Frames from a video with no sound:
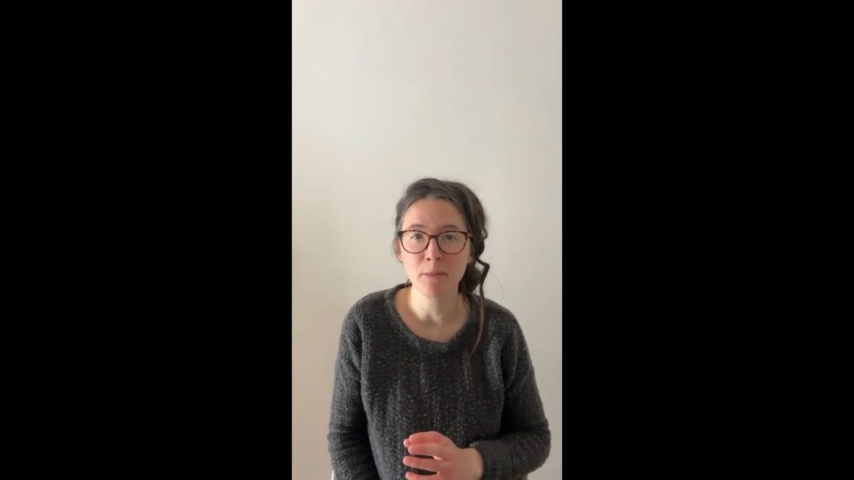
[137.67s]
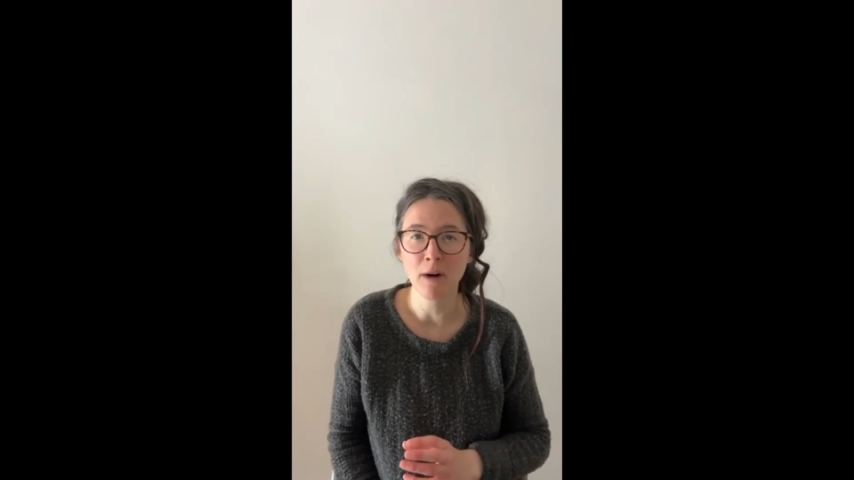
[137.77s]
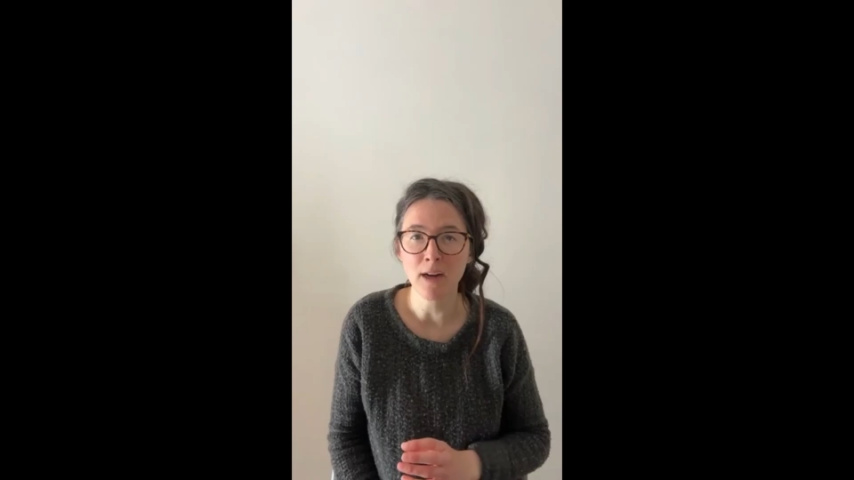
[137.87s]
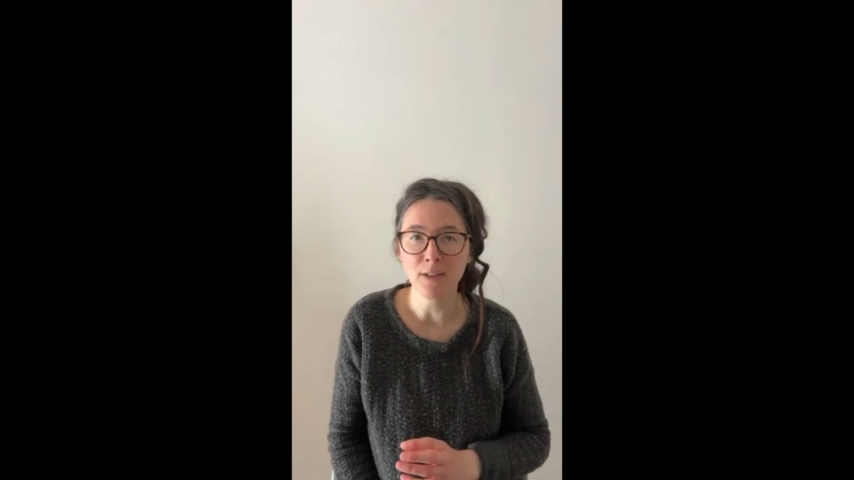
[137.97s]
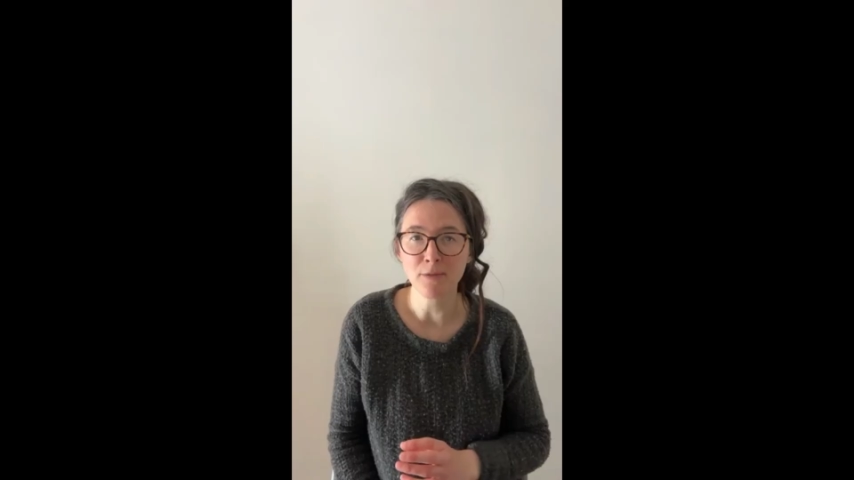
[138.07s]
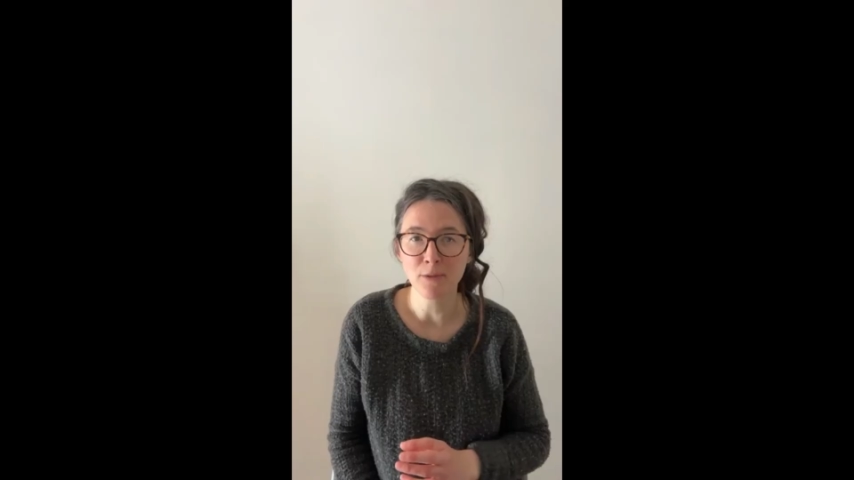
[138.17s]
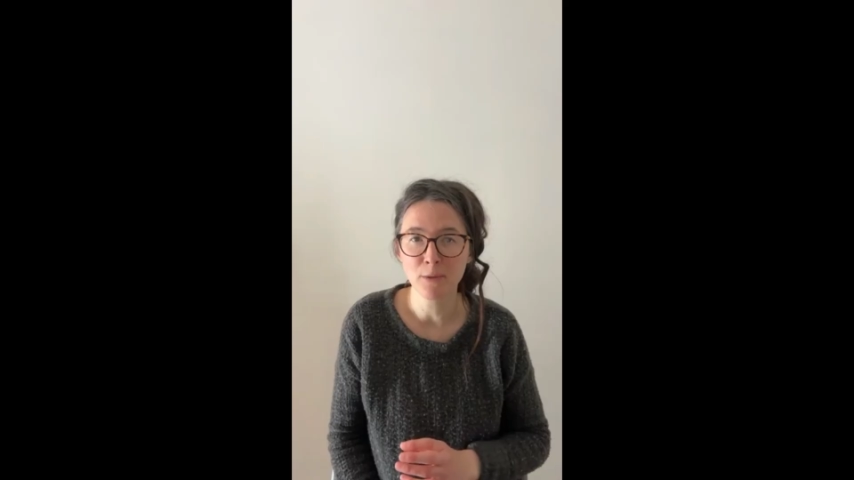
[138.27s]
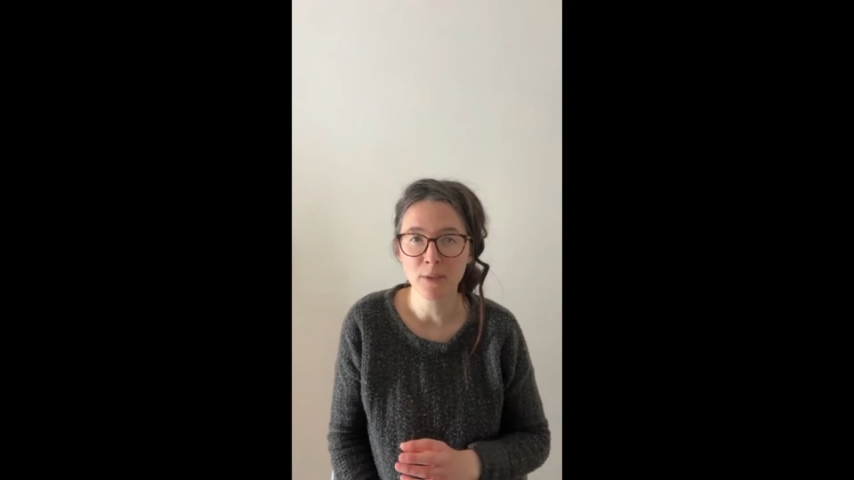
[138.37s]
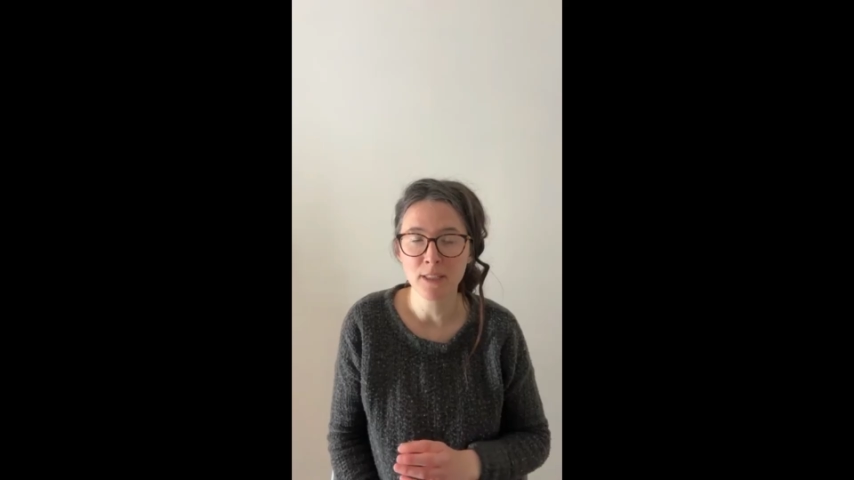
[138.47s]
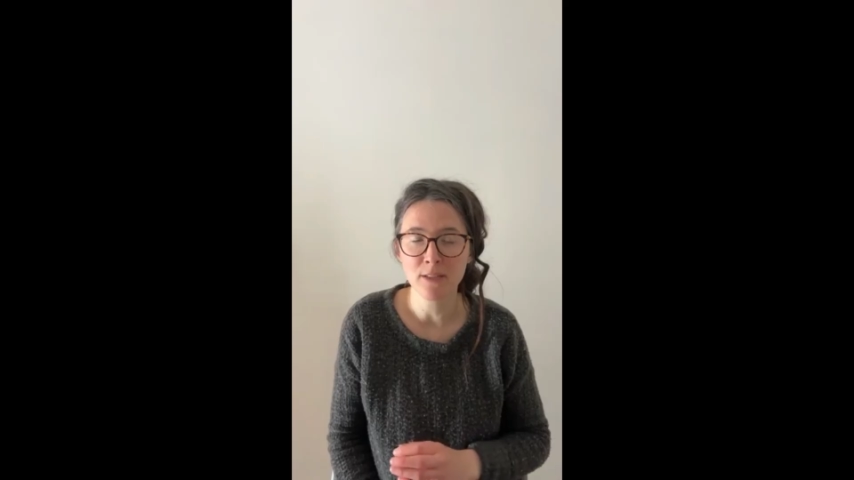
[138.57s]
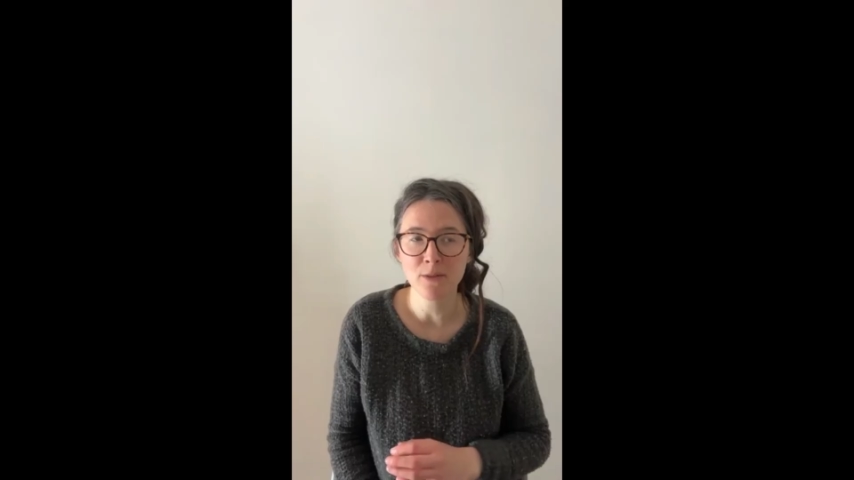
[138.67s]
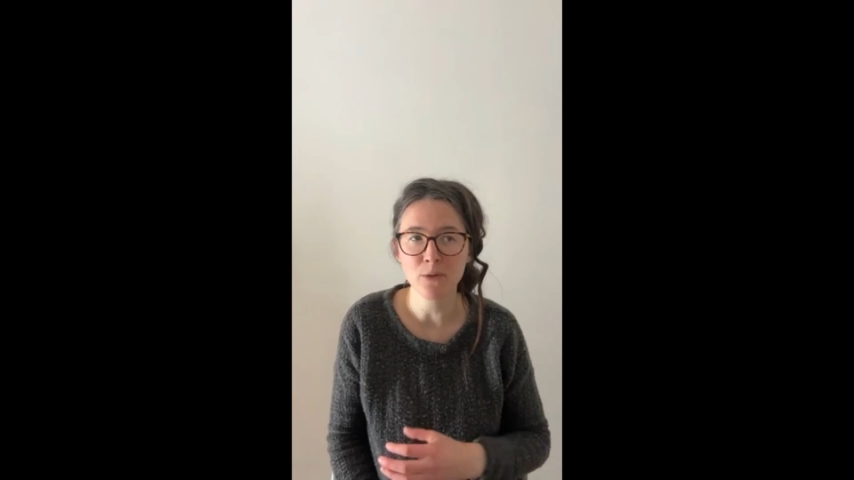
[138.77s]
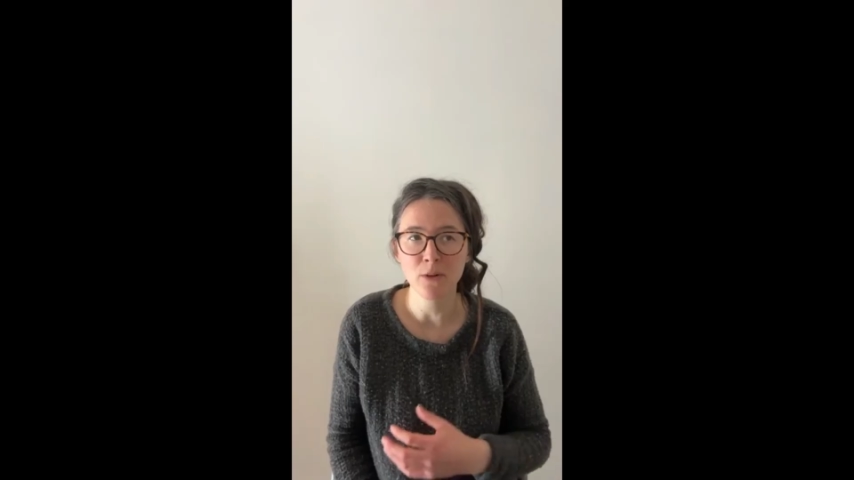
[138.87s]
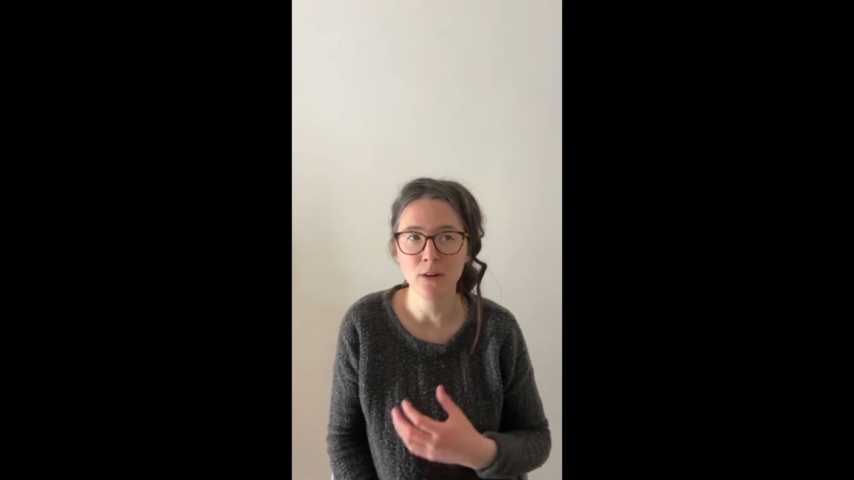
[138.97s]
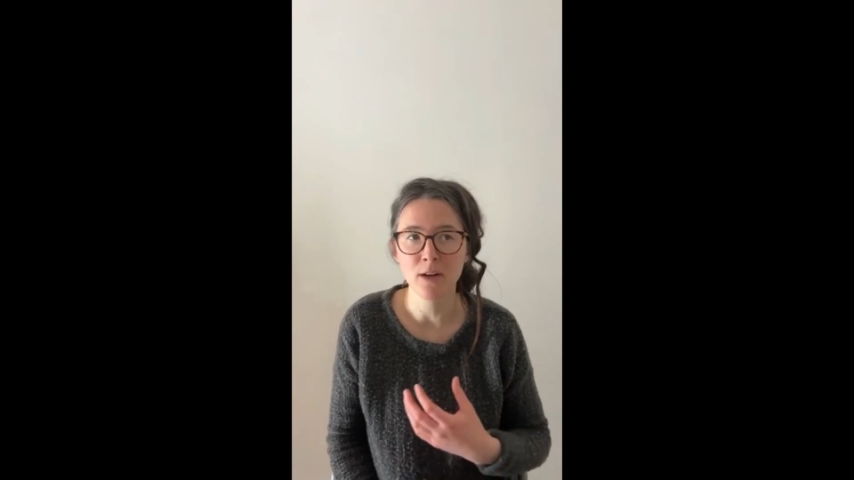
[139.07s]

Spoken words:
the body fluids,